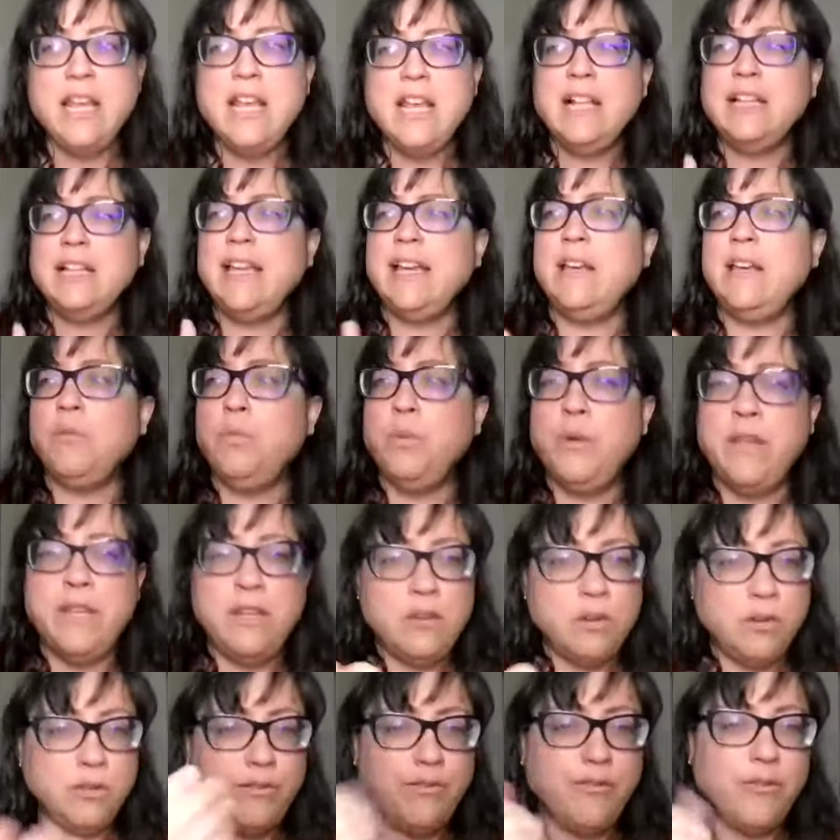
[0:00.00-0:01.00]
Like we
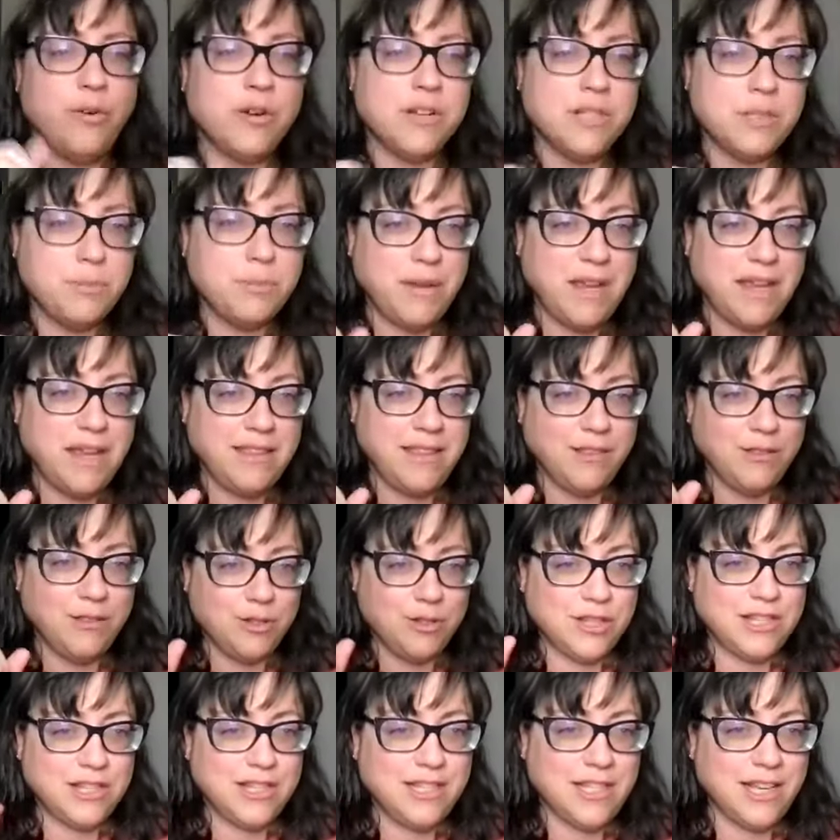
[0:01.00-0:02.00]
know the forest bathing,
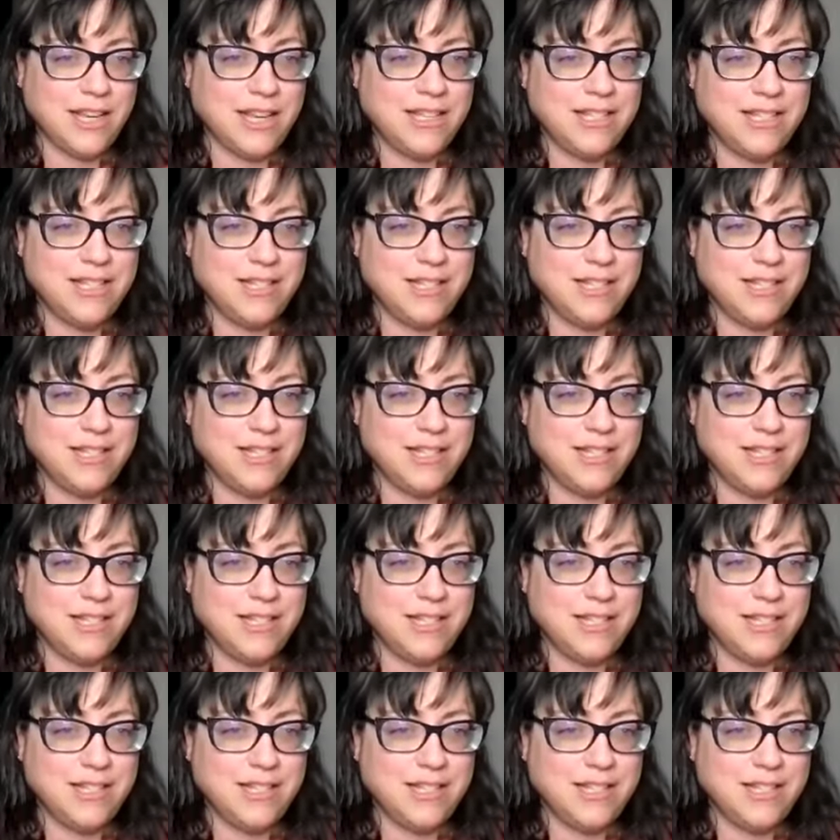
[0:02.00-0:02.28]
there's the science